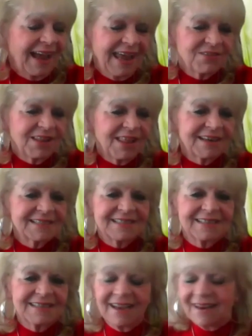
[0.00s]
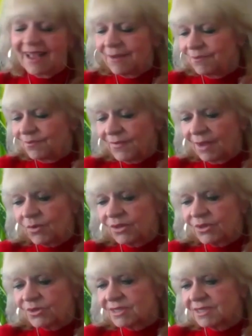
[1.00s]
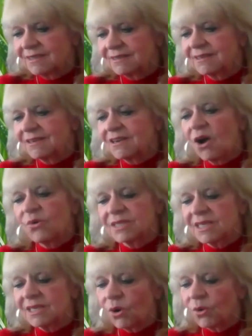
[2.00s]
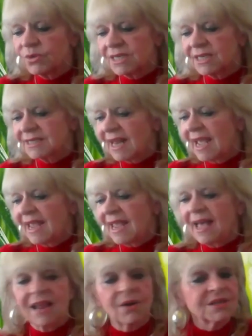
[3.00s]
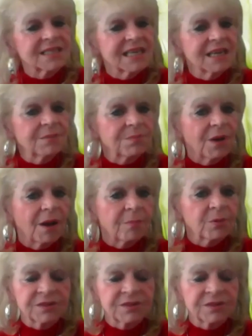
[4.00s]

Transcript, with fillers: i have a lot of, i'm i'm one of those nosy rosies and i i always keep up with